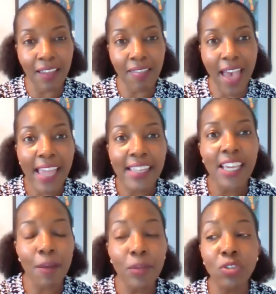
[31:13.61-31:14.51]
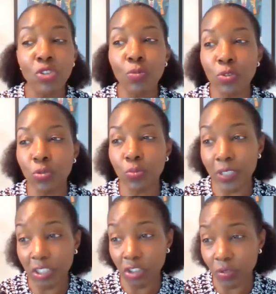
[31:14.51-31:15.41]
That kept me super
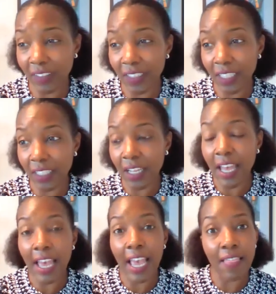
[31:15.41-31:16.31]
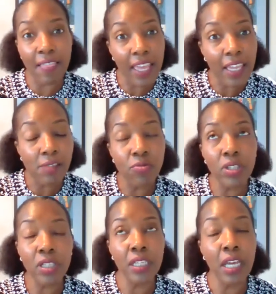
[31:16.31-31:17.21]
duper interested and then
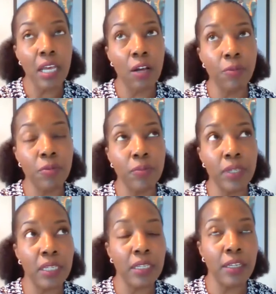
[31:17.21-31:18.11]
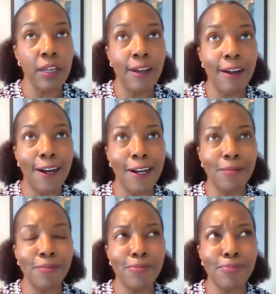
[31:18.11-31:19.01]
really helped me
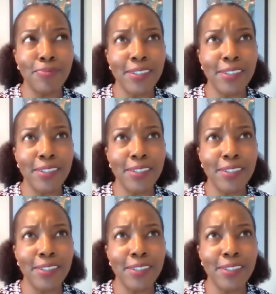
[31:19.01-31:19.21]
um,